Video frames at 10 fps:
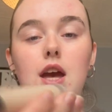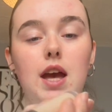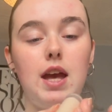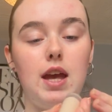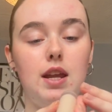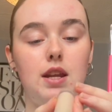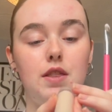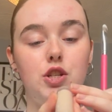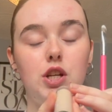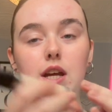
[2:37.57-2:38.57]
in the
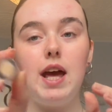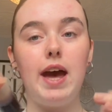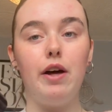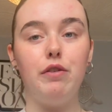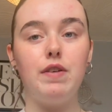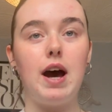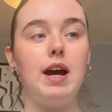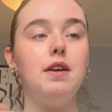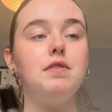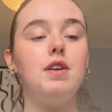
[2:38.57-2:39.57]
shade
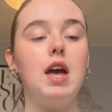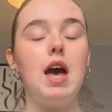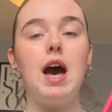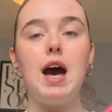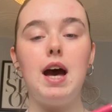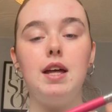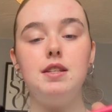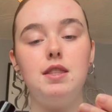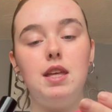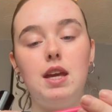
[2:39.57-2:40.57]
L5 and
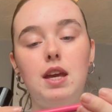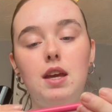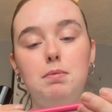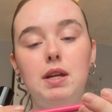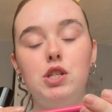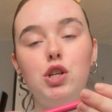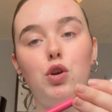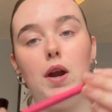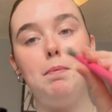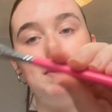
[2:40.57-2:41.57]
the Peaches and
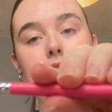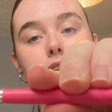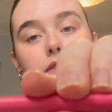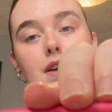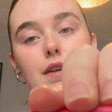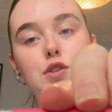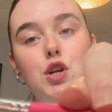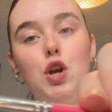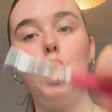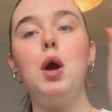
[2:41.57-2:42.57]
Cream
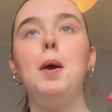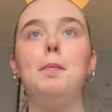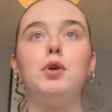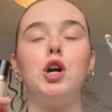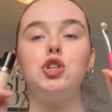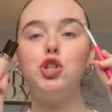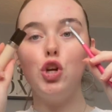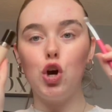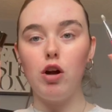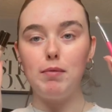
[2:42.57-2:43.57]
PC52 brush to
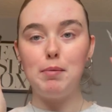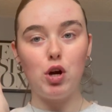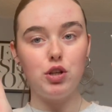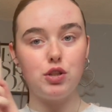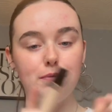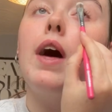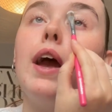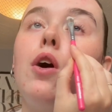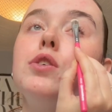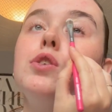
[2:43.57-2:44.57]
carve my brows. I
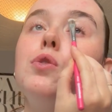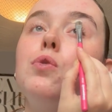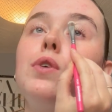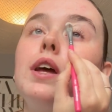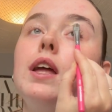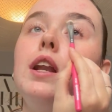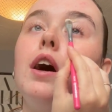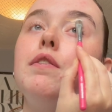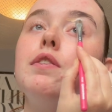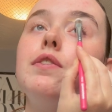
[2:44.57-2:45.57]
also really
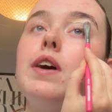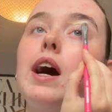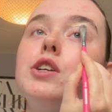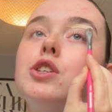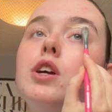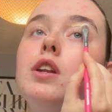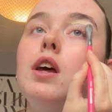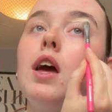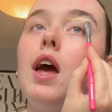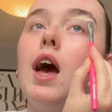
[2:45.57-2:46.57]
love fashion
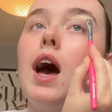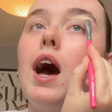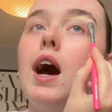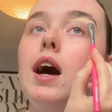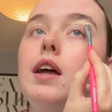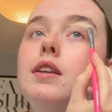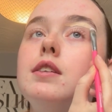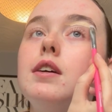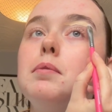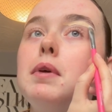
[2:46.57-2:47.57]
and
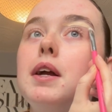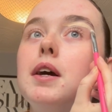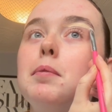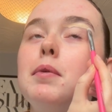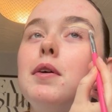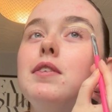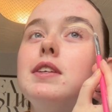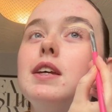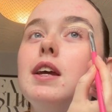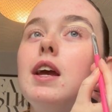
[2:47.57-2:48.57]
makeup,
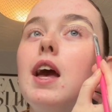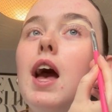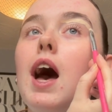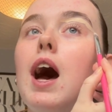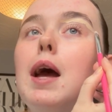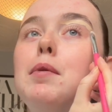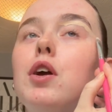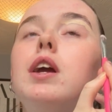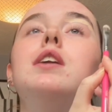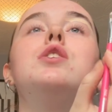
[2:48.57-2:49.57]
obviously. I'm
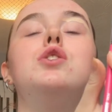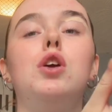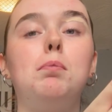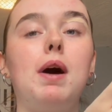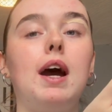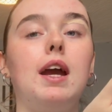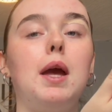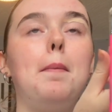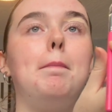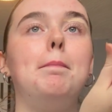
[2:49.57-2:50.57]
looking to do my
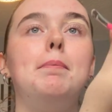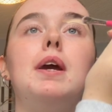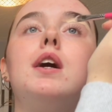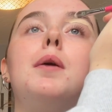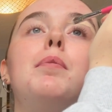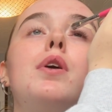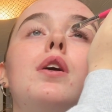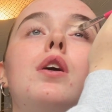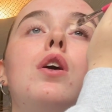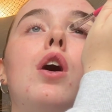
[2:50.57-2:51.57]
makeup
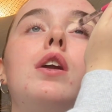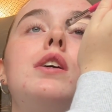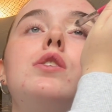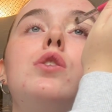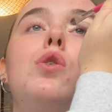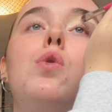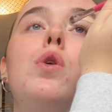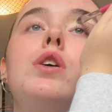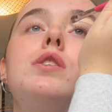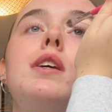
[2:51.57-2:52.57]
artist
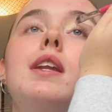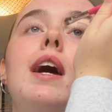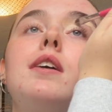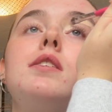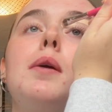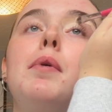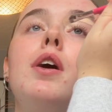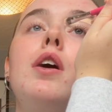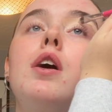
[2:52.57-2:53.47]
course next summer